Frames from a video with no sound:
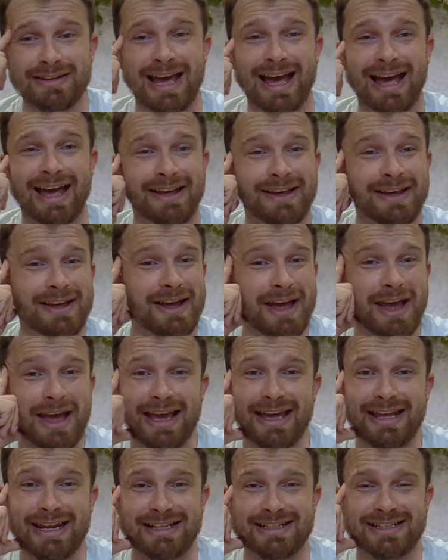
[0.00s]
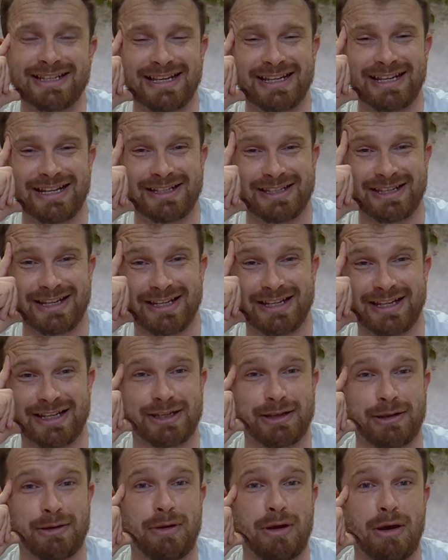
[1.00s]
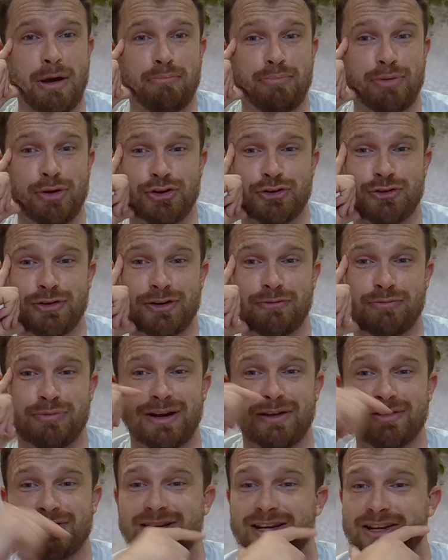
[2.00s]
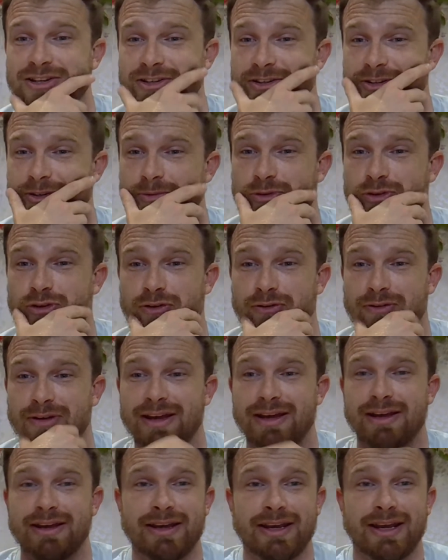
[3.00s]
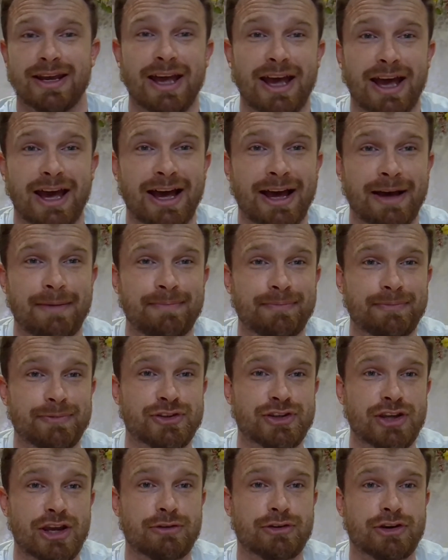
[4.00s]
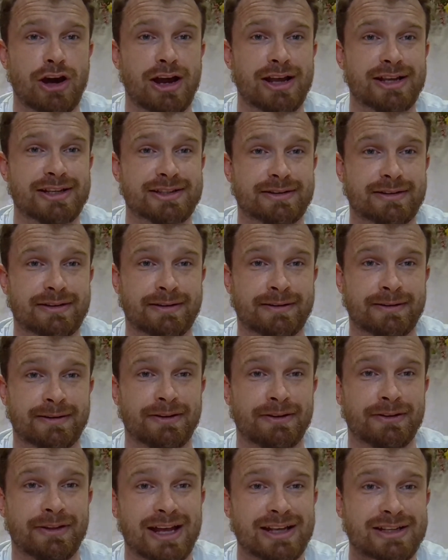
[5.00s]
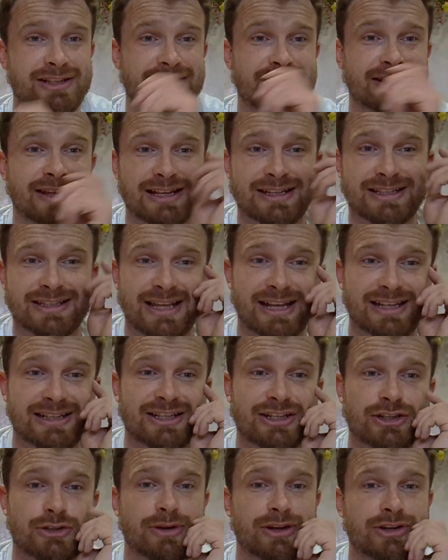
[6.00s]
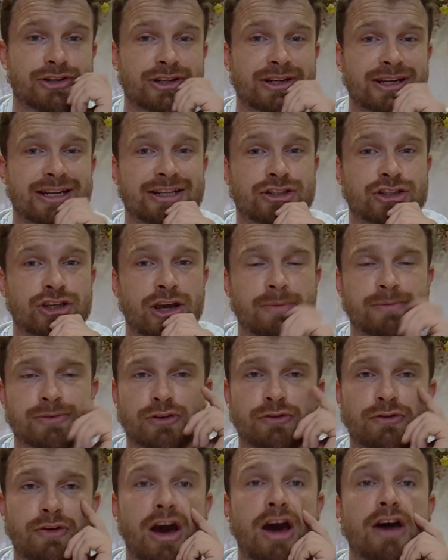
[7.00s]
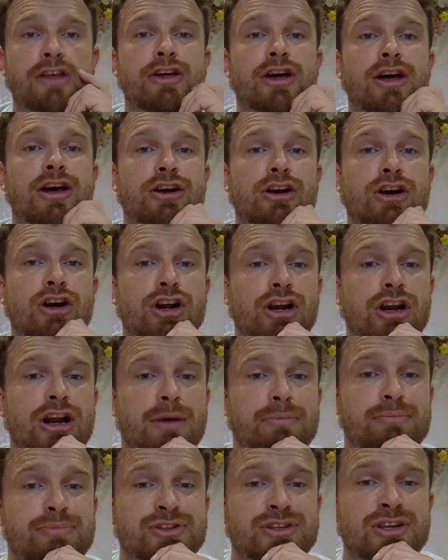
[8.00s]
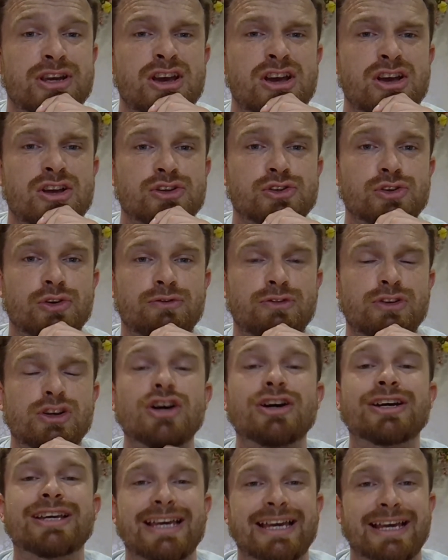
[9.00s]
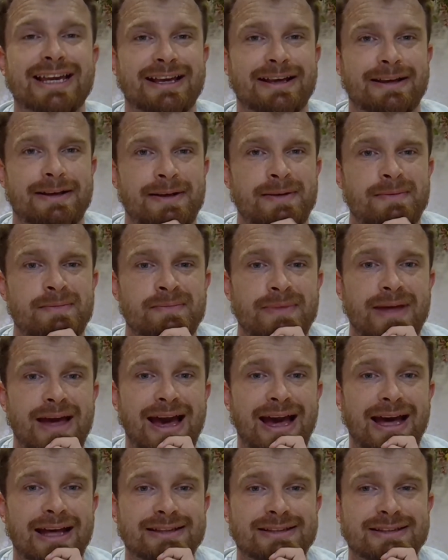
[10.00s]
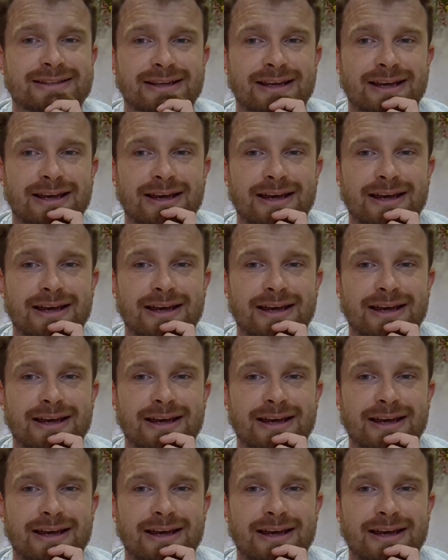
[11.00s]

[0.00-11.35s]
yeah, it is a butchering of pronunciations. I'm sure of it. So guys, that's that situation. In terms of other clubs, sort of looking at